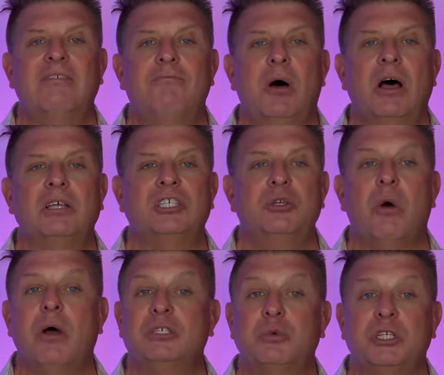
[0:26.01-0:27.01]
of boss you
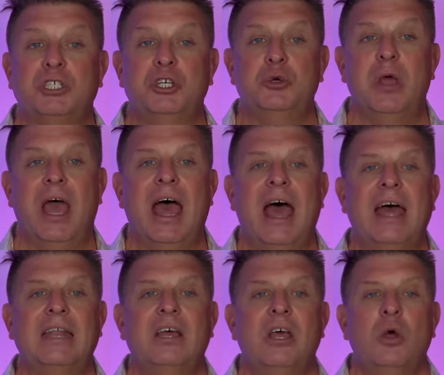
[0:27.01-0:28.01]
always wish you
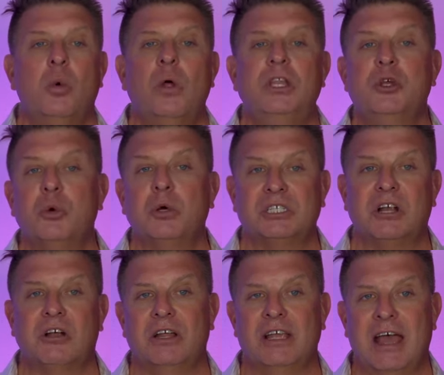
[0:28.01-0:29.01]
had when you were
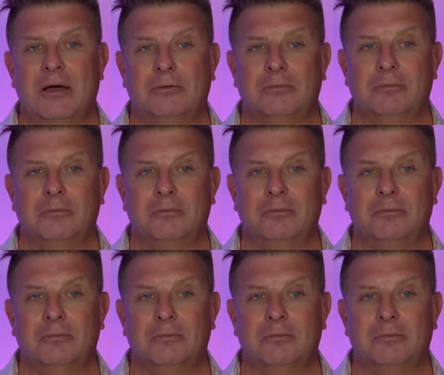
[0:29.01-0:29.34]
starting out.